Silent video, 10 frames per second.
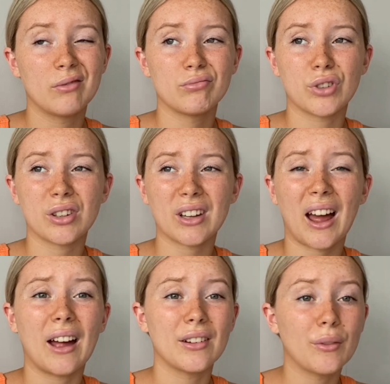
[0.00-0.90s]
Just
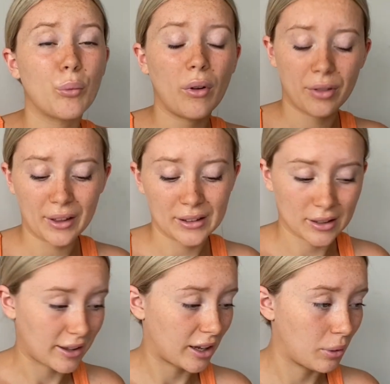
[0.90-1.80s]
one thing to
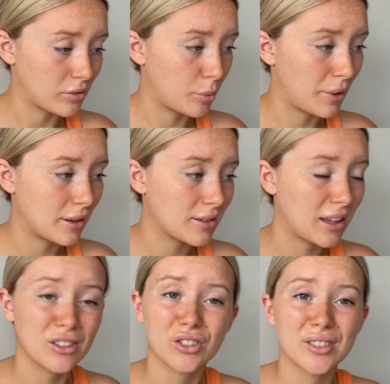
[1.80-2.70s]
take away from this
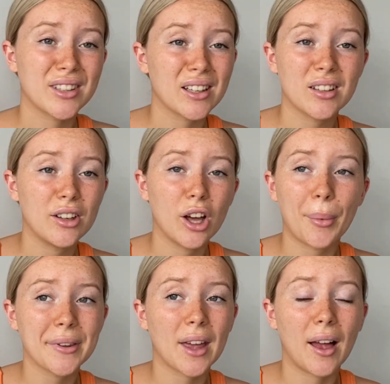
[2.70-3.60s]
is just stick to
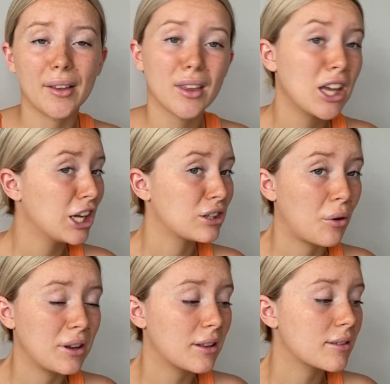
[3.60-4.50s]
normal size. Don't
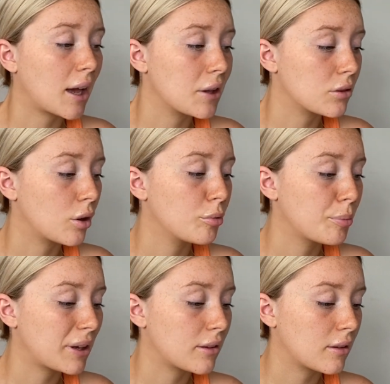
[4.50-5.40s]
need to size up
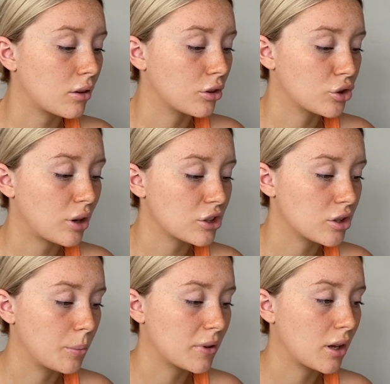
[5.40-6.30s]
because it's all stretchy
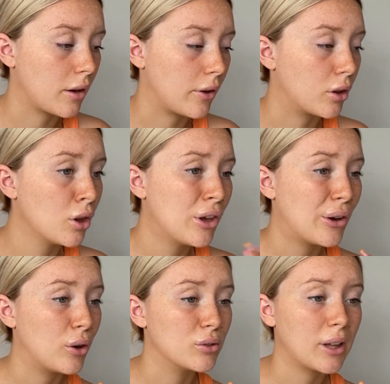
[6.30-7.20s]
material
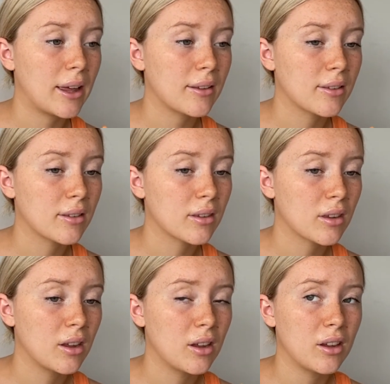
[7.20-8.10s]
unless
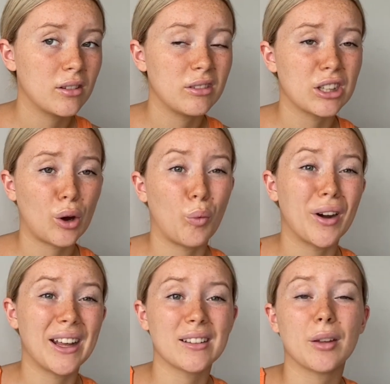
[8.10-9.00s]
you don't
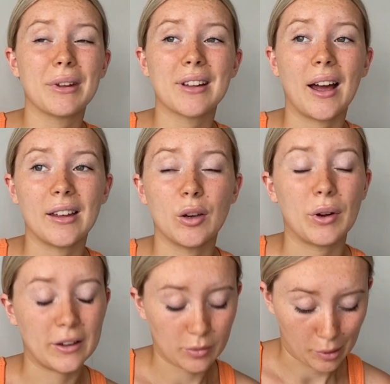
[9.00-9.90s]
want it to be tight, you want
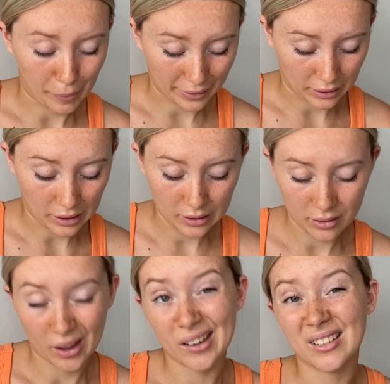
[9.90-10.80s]
it to be baggy,
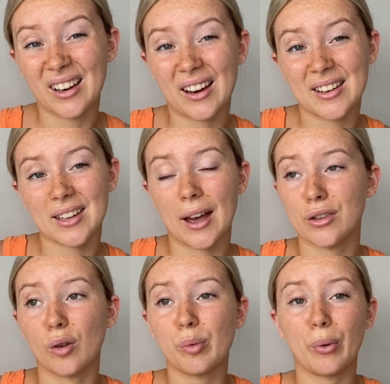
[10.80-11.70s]
then size
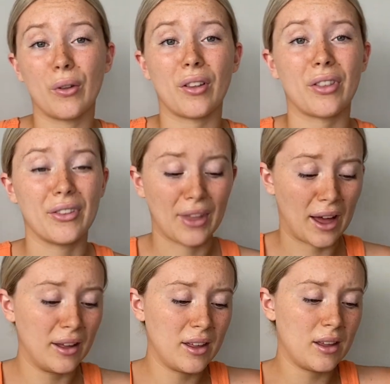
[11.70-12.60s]
up. But other than that,
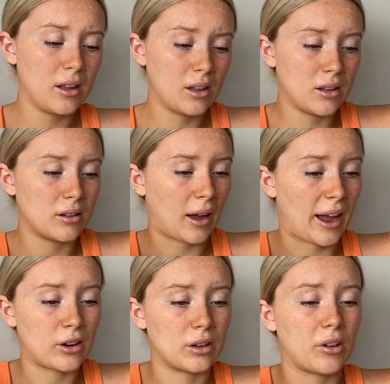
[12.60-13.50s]
I
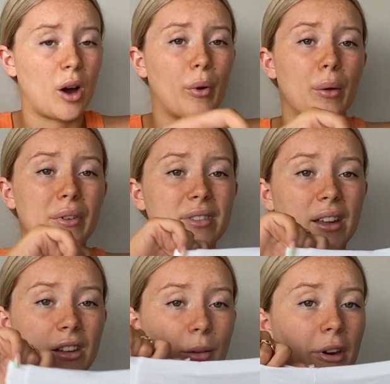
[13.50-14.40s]
could have got away with
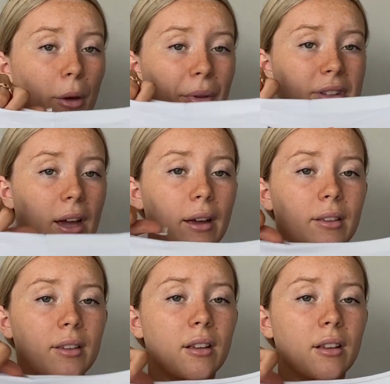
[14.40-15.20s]
sticking to my normal size.